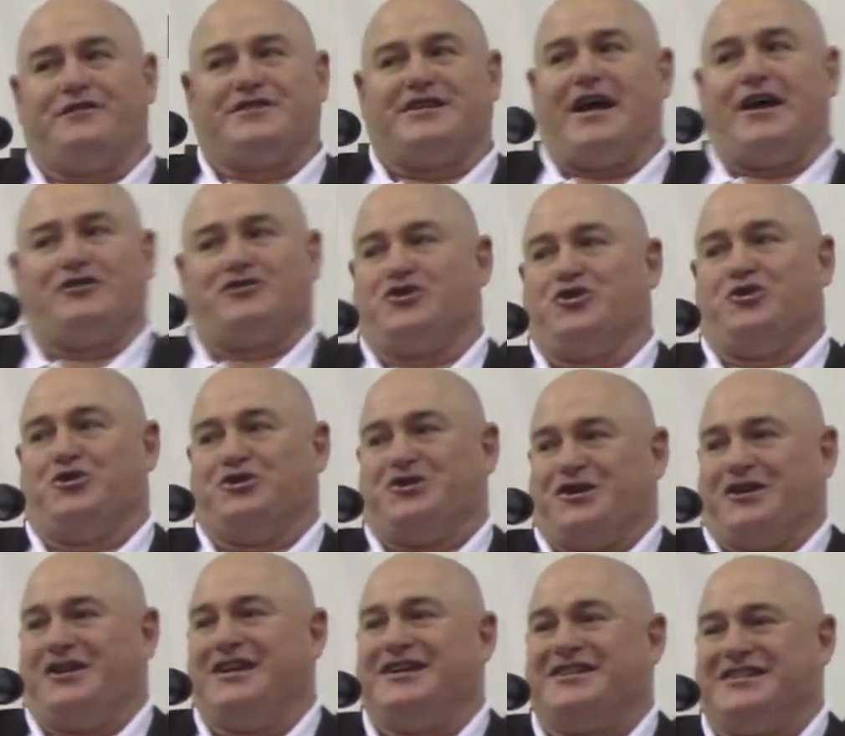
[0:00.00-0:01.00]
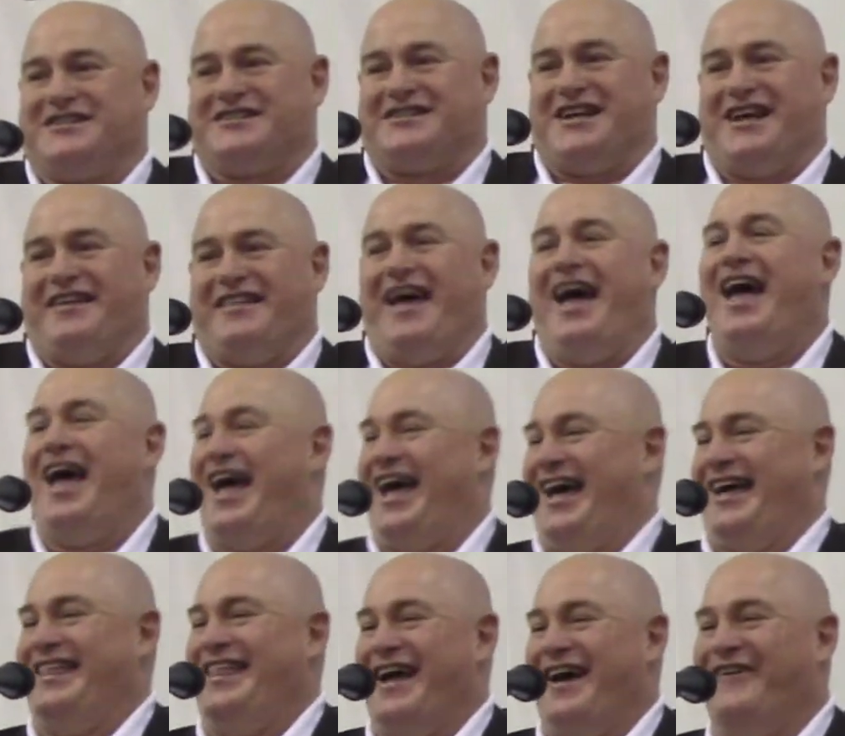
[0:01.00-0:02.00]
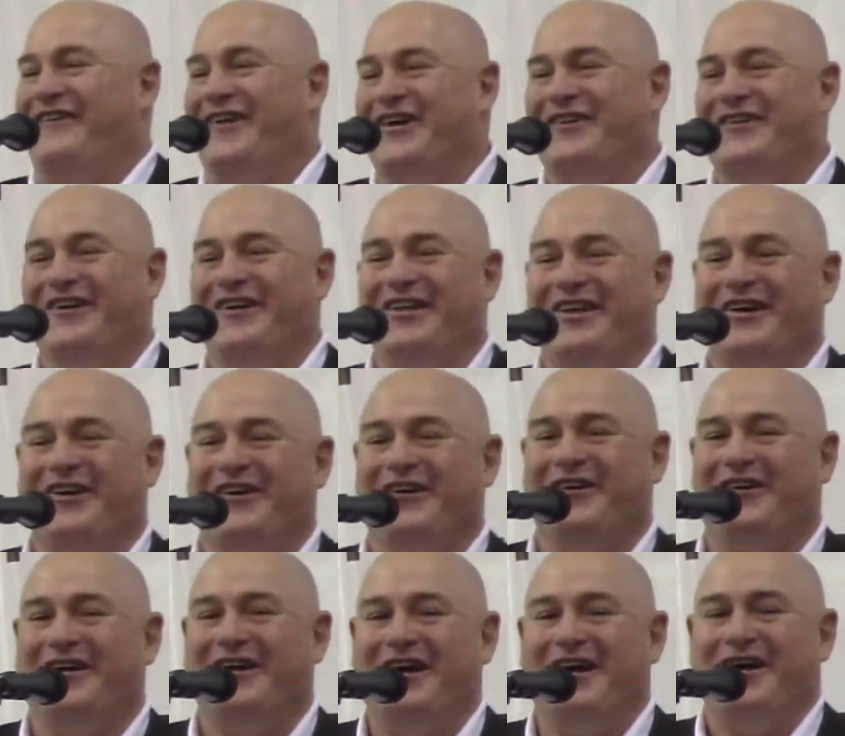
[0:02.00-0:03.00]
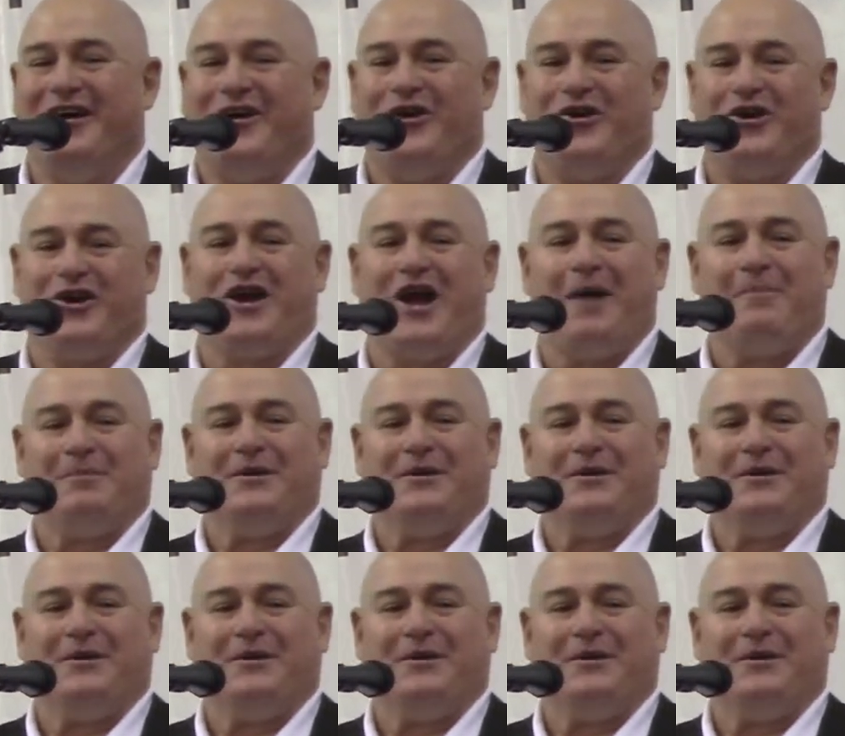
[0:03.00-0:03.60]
South Georgia, let's just say that. That wasn't really her cup